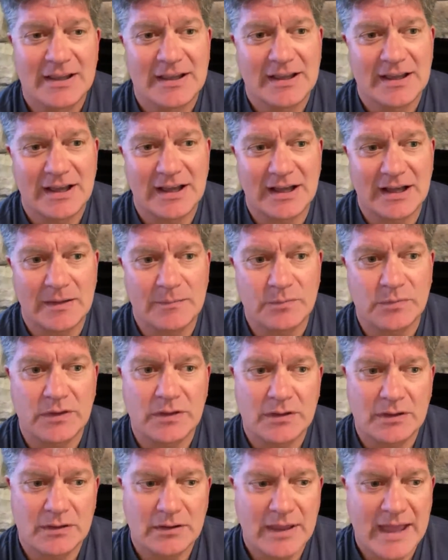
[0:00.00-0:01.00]

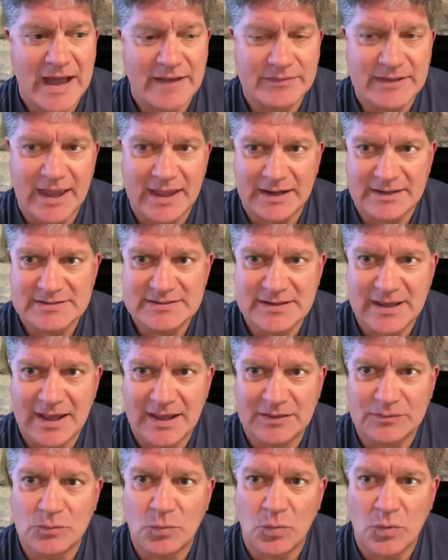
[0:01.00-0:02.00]

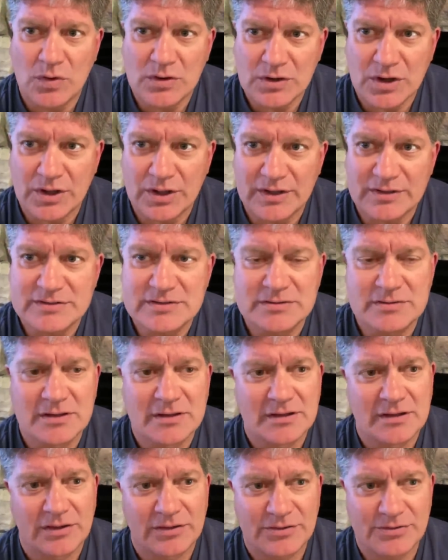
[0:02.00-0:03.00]
Afghanistan war goods
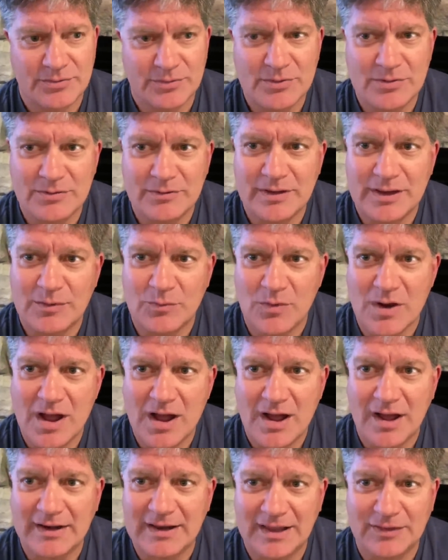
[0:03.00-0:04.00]
through
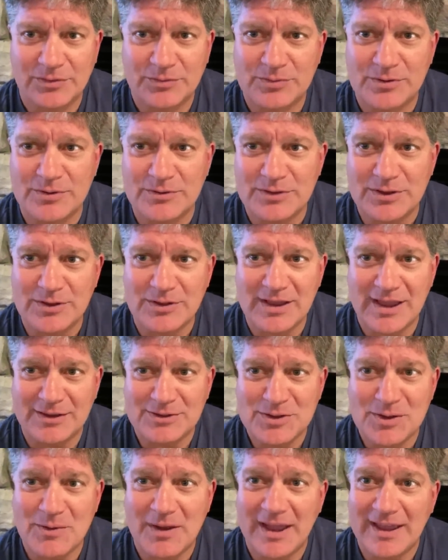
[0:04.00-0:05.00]
Iran and through
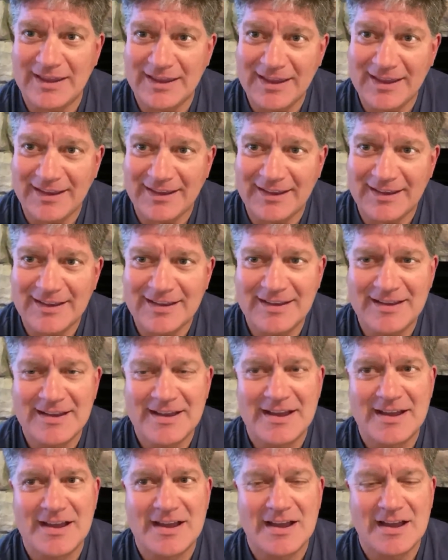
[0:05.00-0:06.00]
UAE,
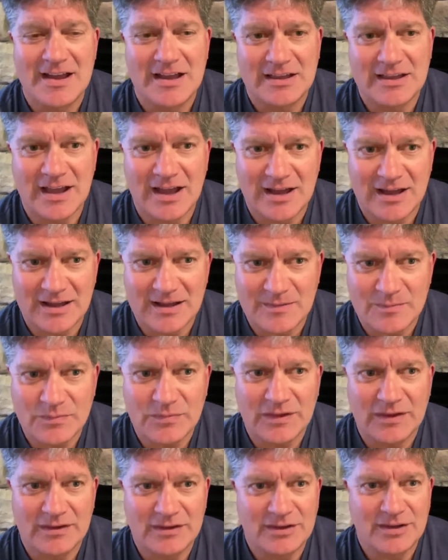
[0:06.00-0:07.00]

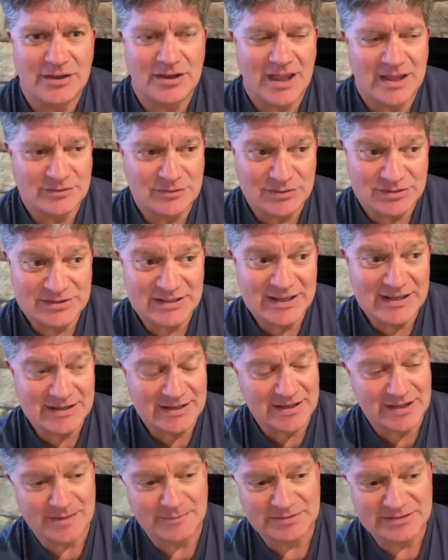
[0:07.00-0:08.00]
and you see
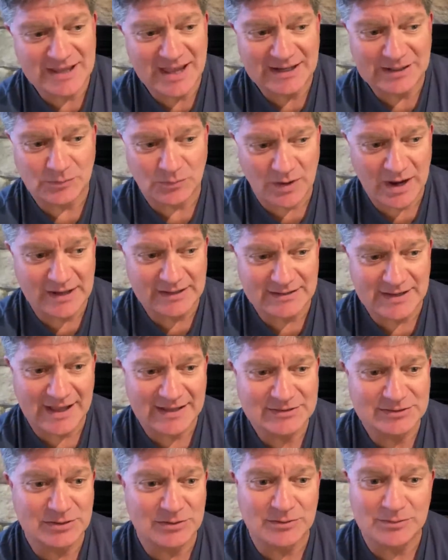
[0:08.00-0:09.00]
him standing right
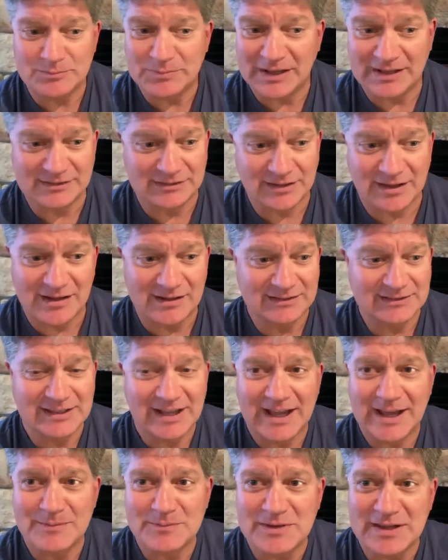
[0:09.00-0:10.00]
next to him, being a
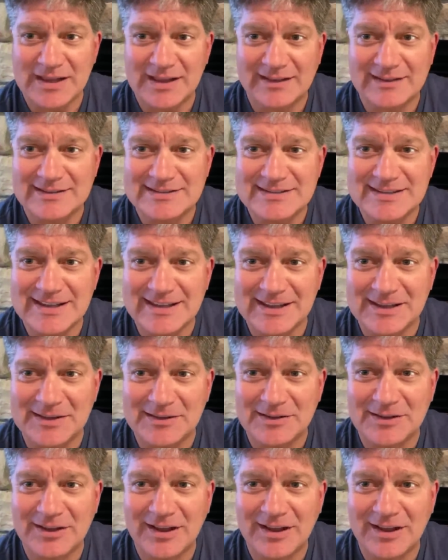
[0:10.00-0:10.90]
longtime DNC